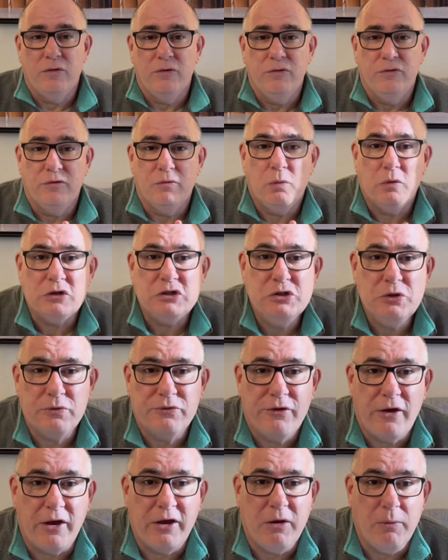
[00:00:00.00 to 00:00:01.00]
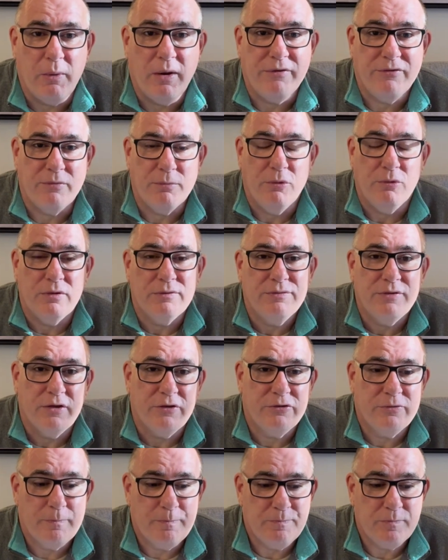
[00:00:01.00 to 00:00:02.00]
So what's your takeaway from all of
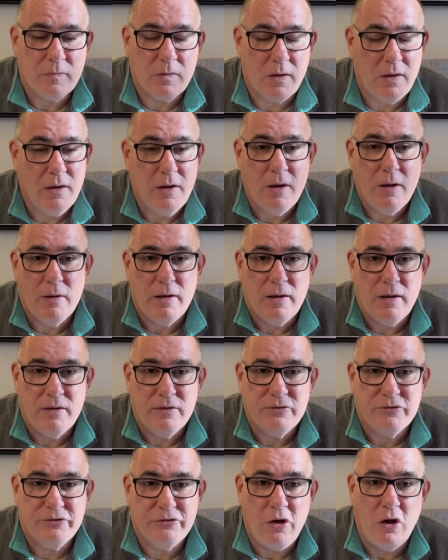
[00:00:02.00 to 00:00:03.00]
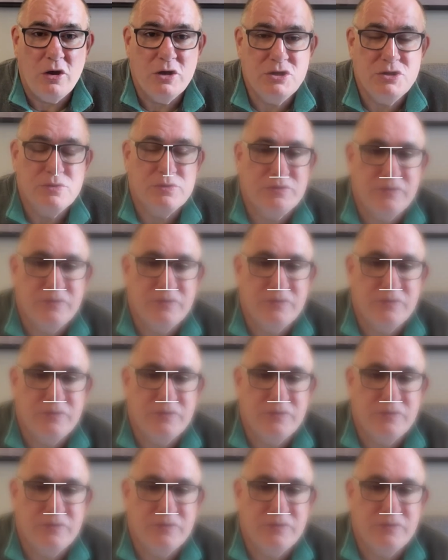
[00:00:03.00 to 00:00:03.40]
this? Size your